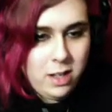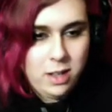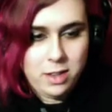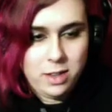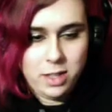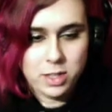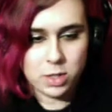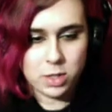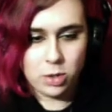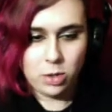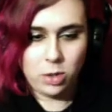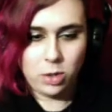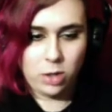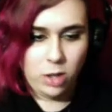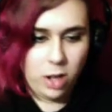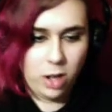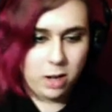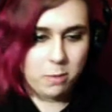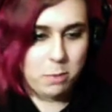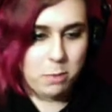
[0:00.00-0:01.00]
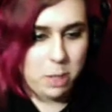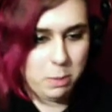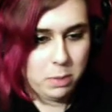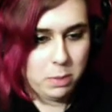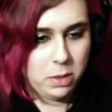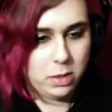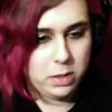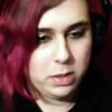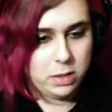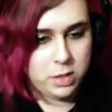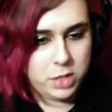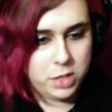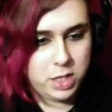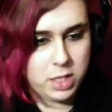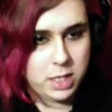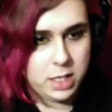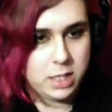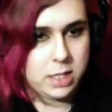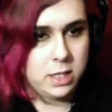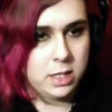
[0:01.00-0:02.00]
These are a lot of people.
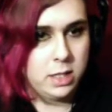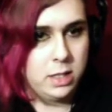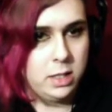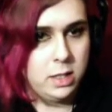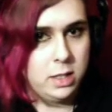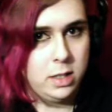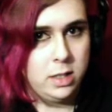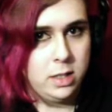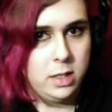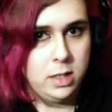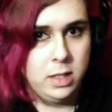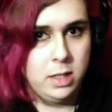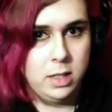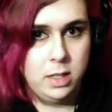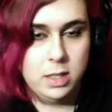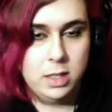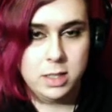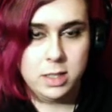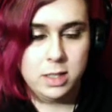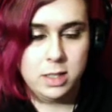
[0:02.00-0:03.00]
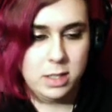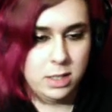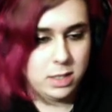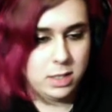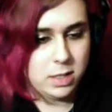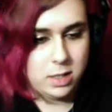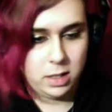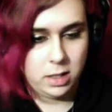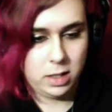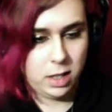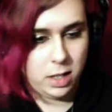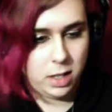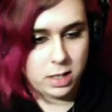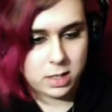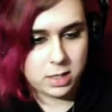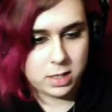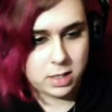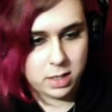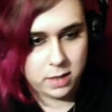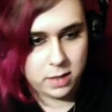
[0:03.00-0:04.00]
Jeez, that's this is a lot of
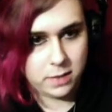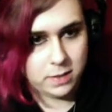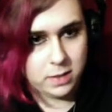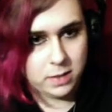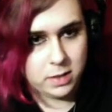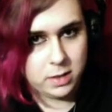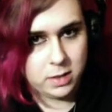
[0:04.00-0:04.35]
stuff.